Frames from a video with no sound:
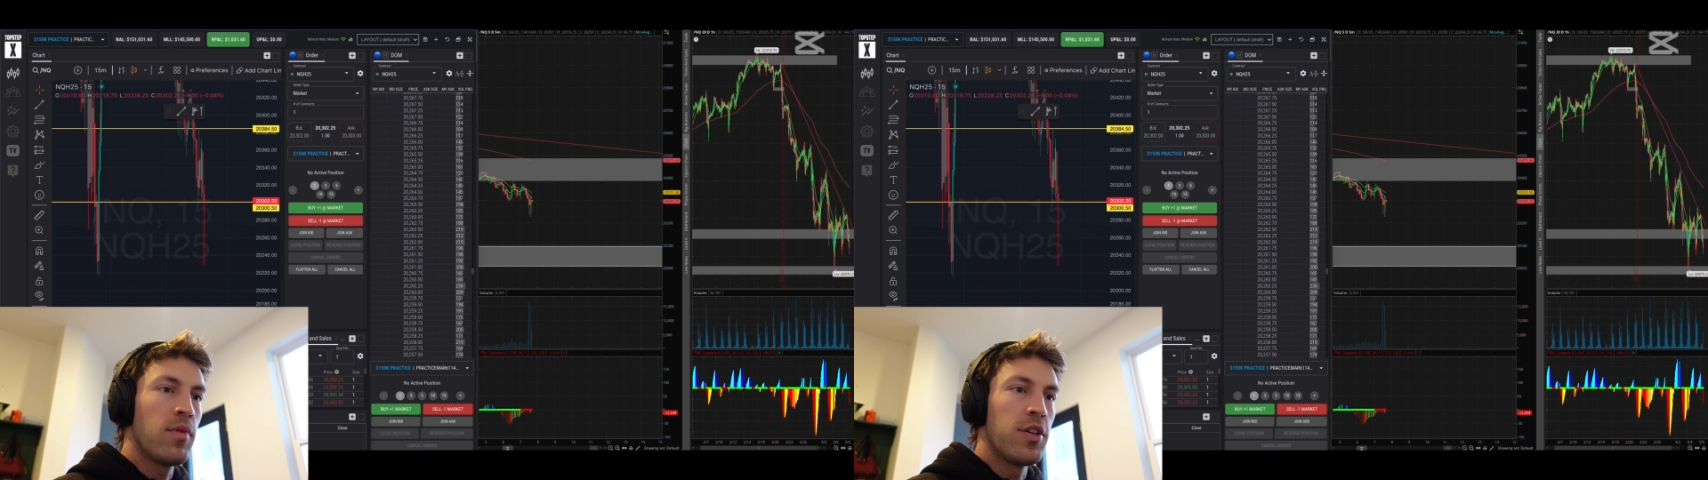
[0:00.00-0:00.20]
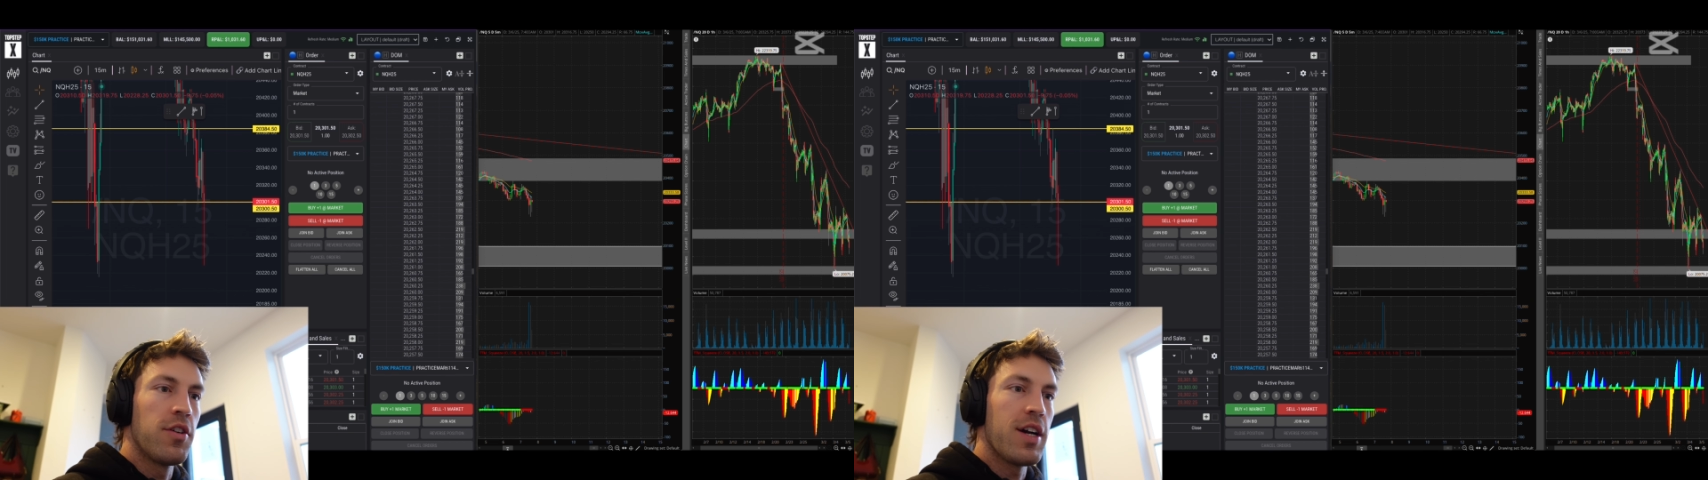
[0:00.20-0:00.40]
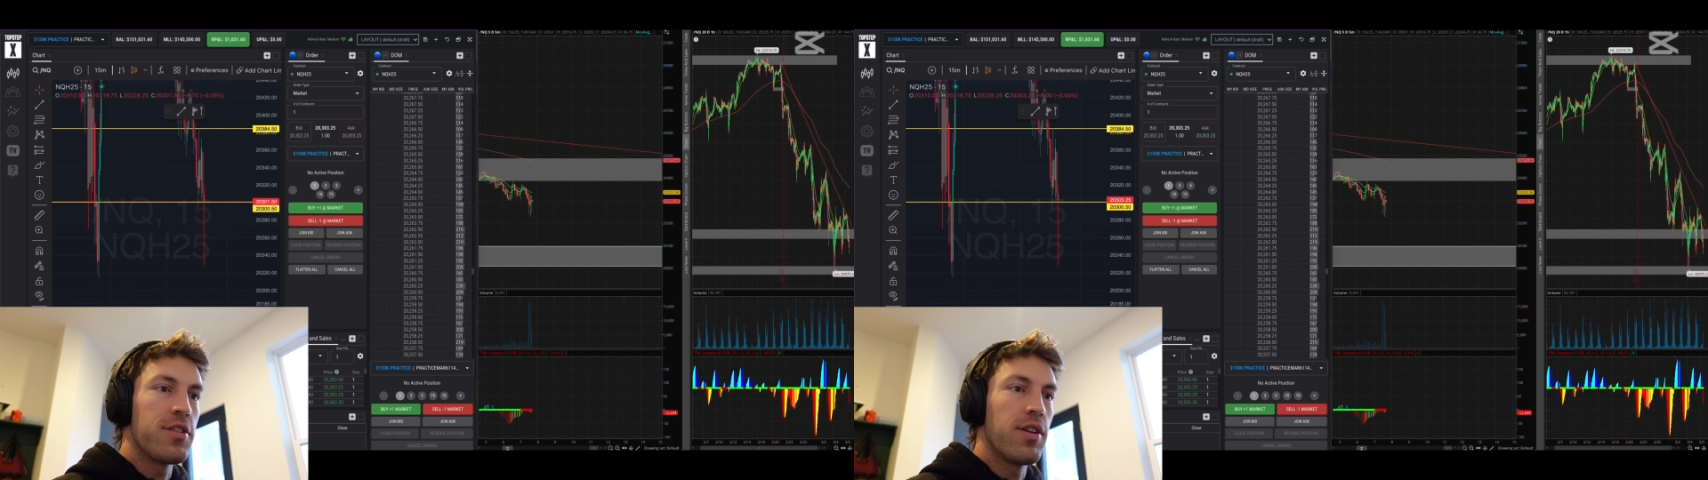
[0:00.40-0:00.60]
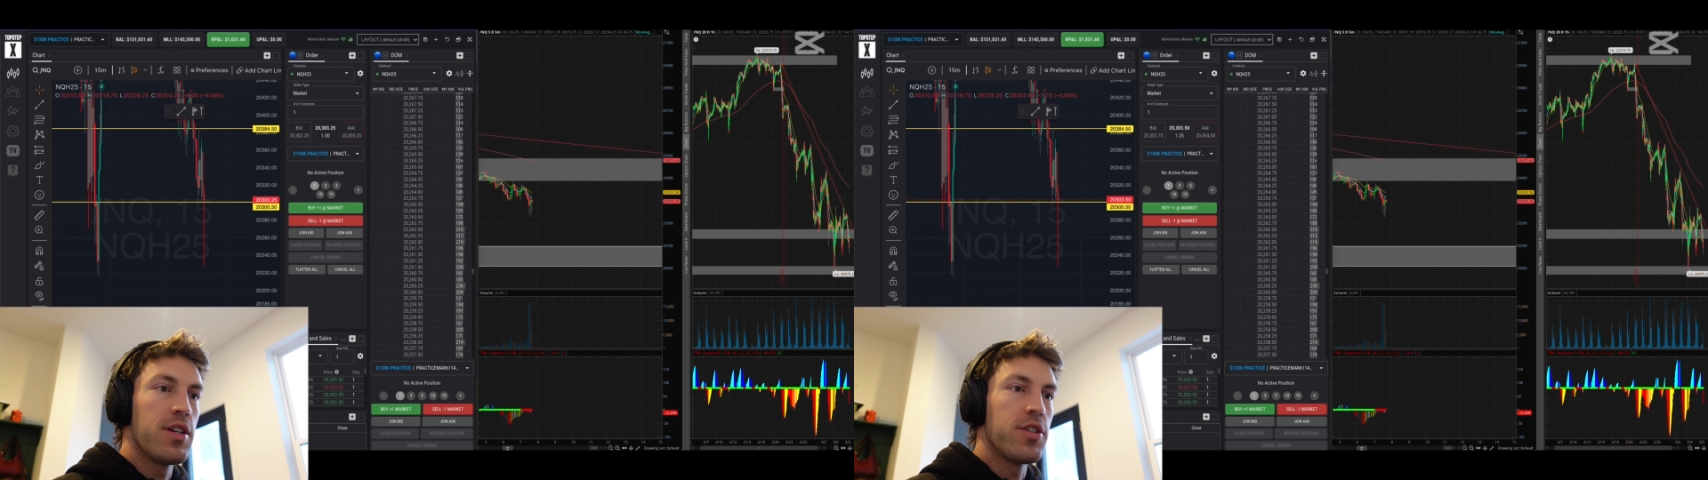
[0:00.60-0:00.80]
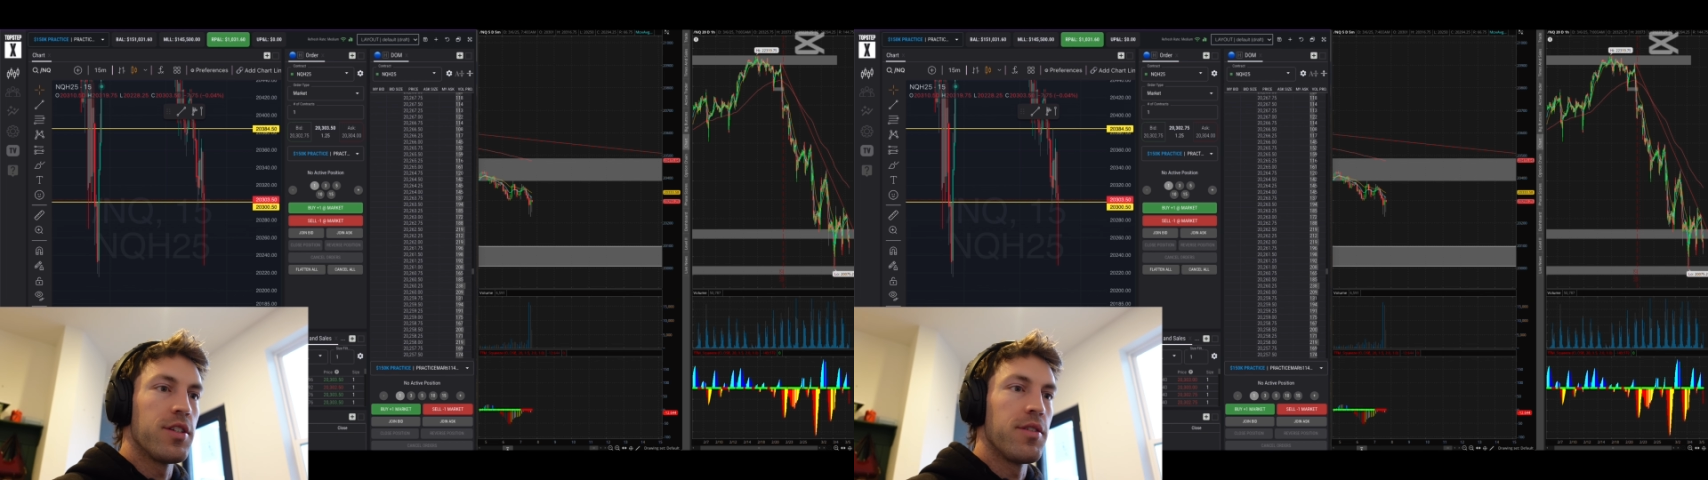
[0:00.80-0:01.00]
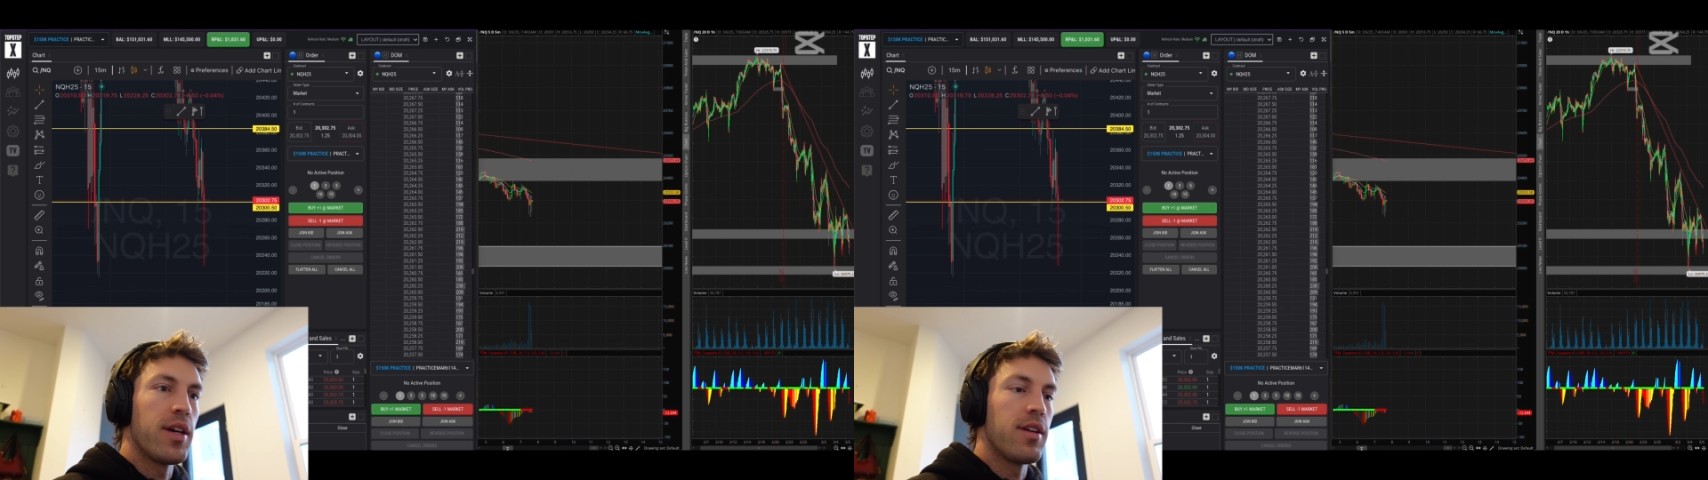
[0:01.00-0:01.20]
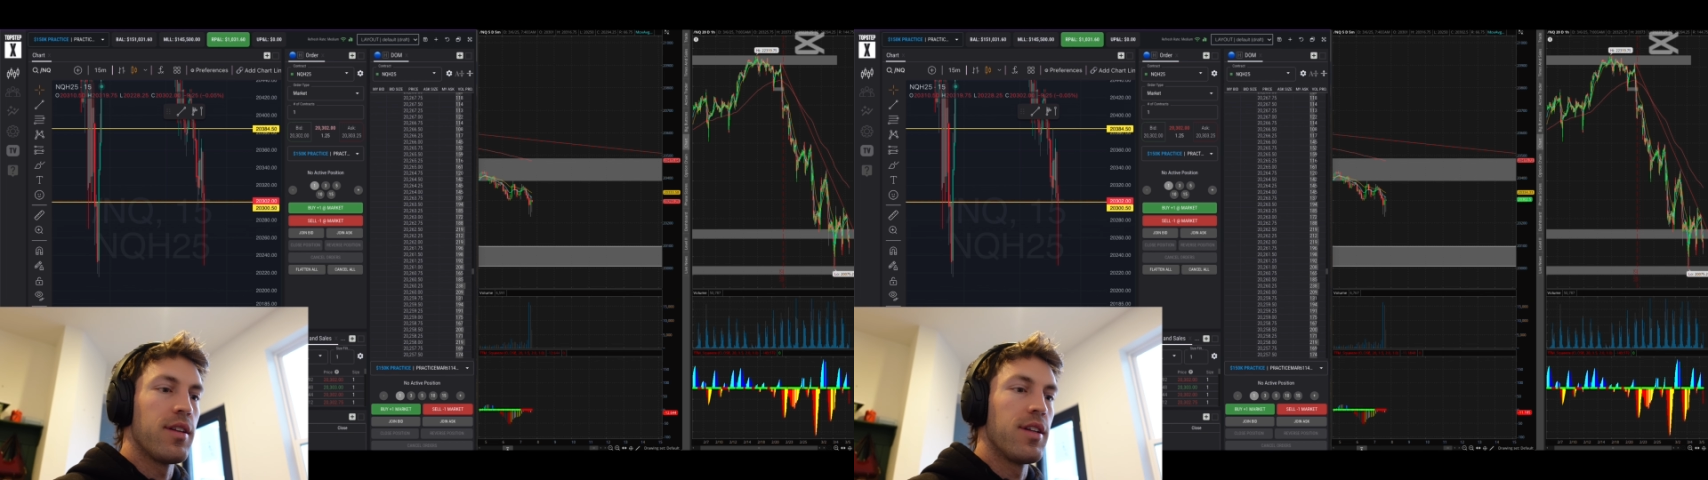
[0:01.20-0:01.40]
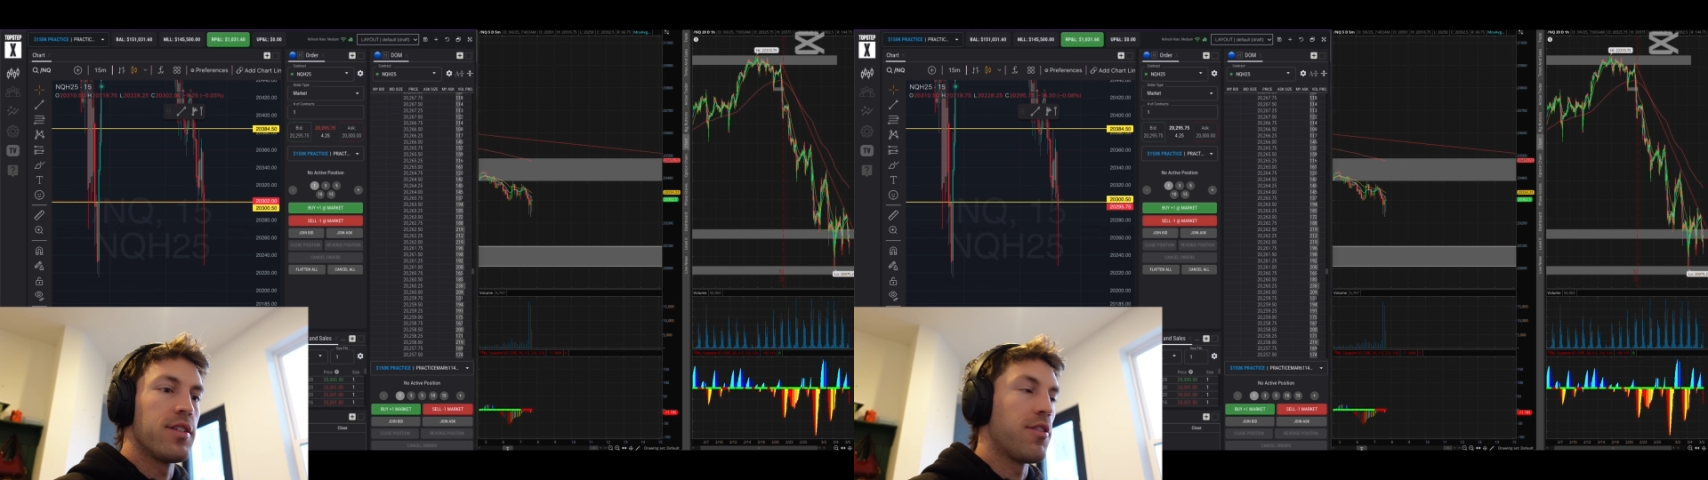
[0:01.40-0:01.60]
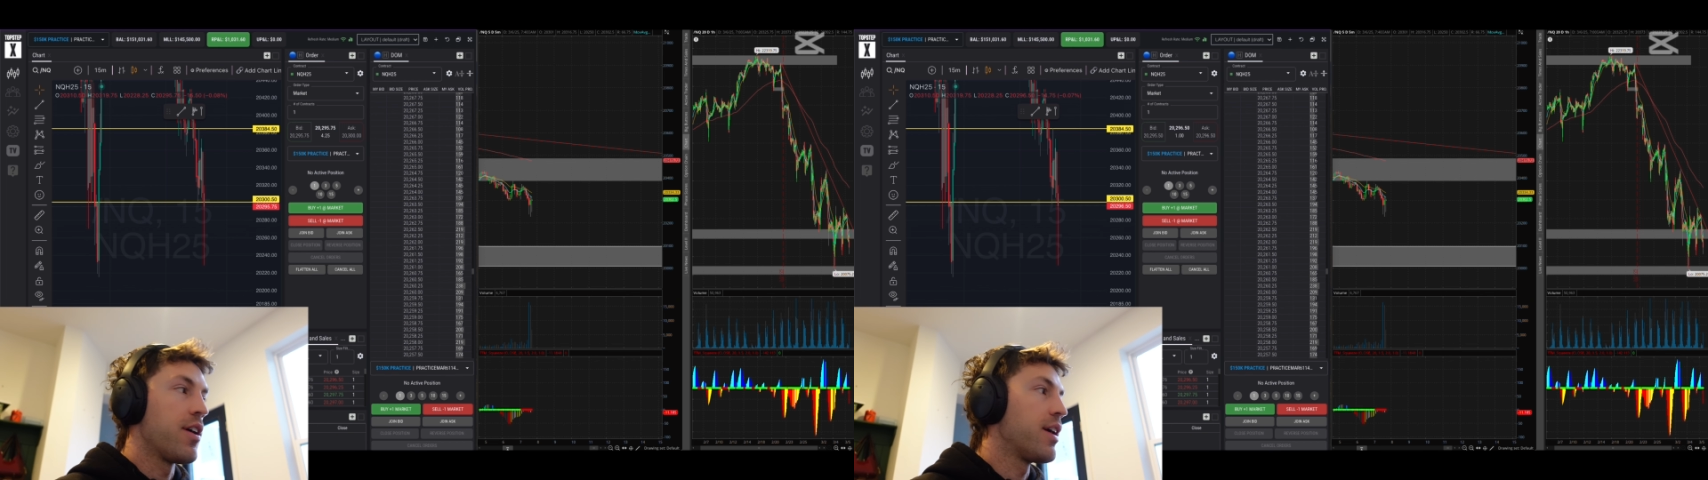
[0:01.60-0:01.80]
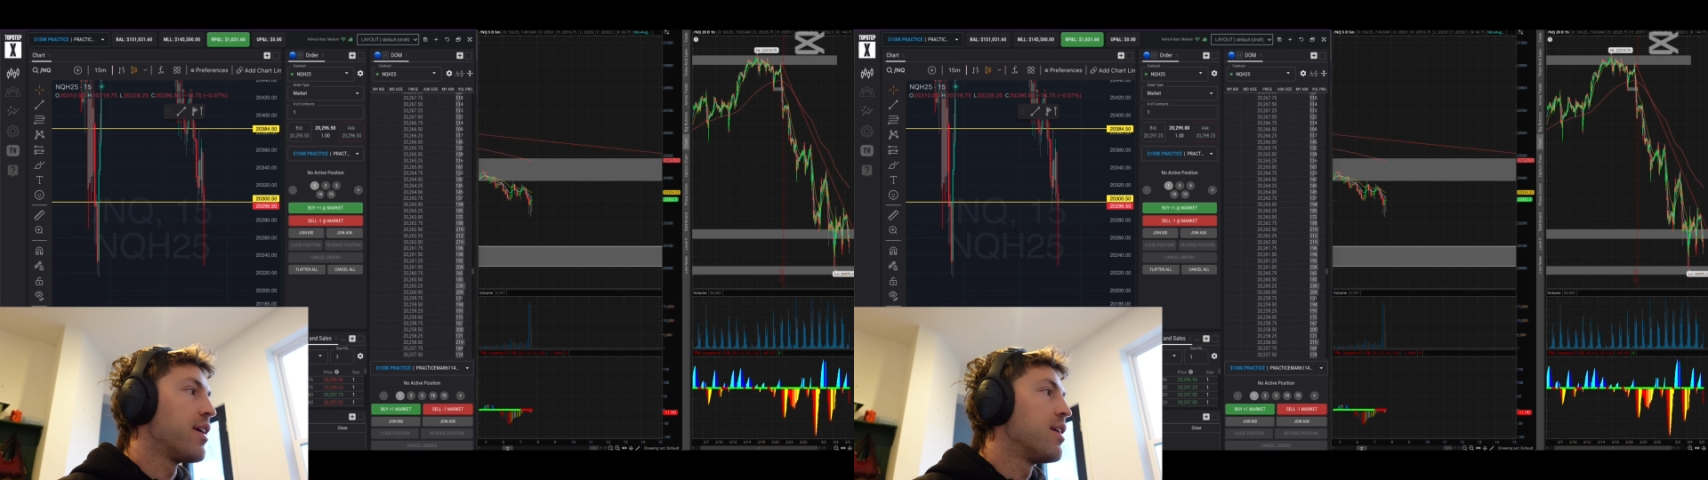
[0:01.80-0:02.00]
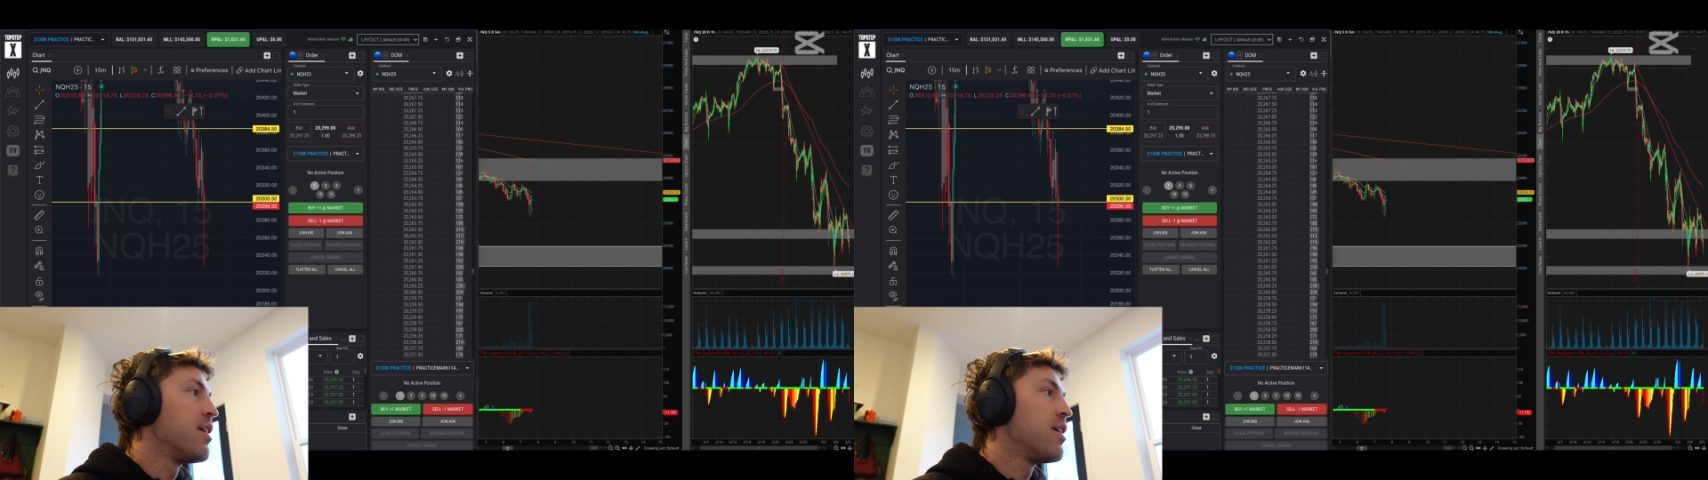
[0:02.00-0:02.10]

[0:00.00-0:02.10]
Congratulations, man. That's great.